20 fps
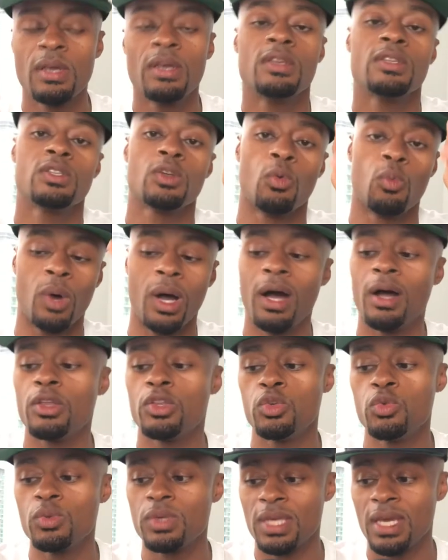So while
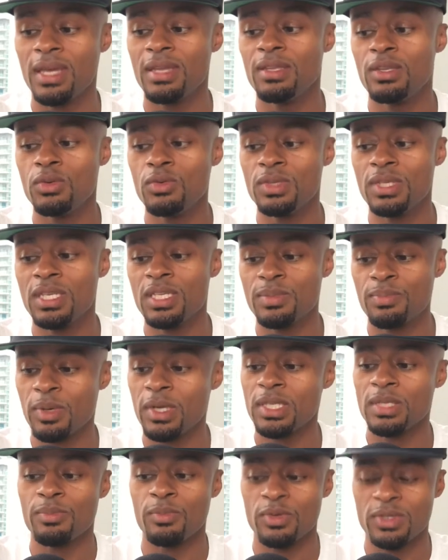you can use these
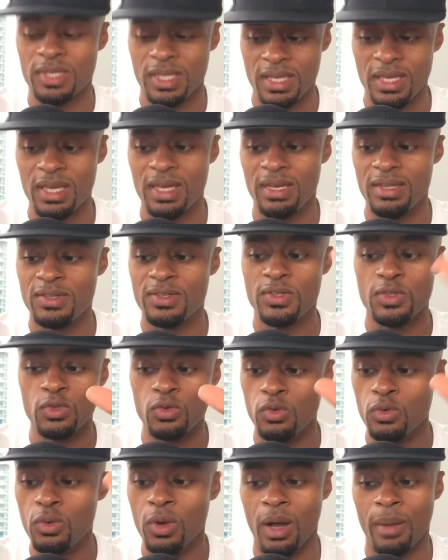principles again
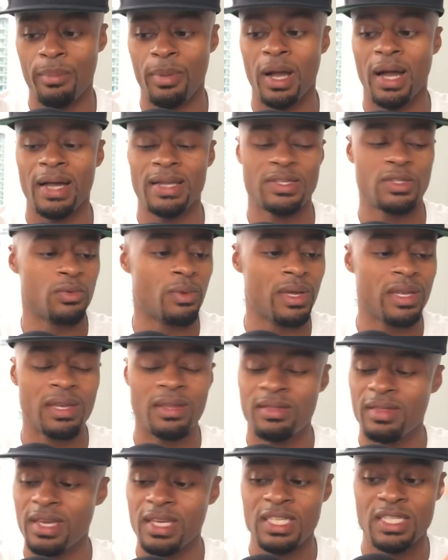to apply to
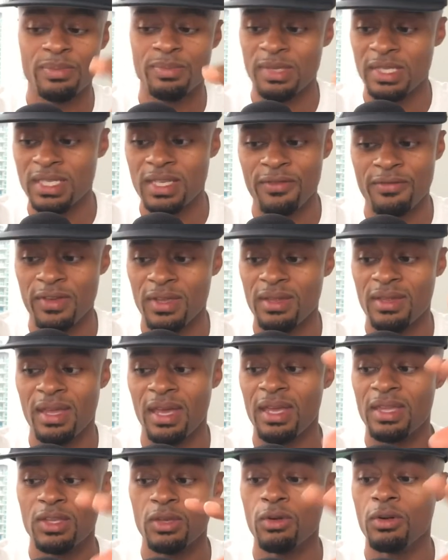anything specific
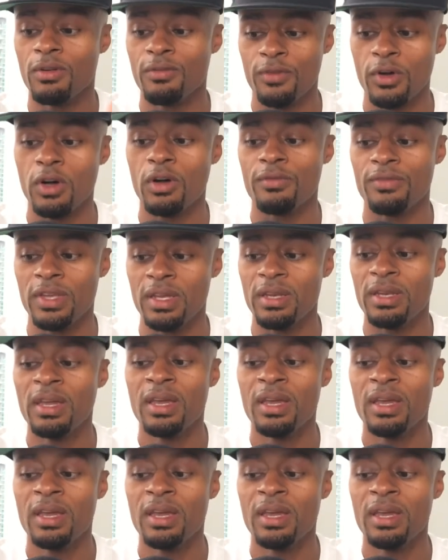that you're involved in,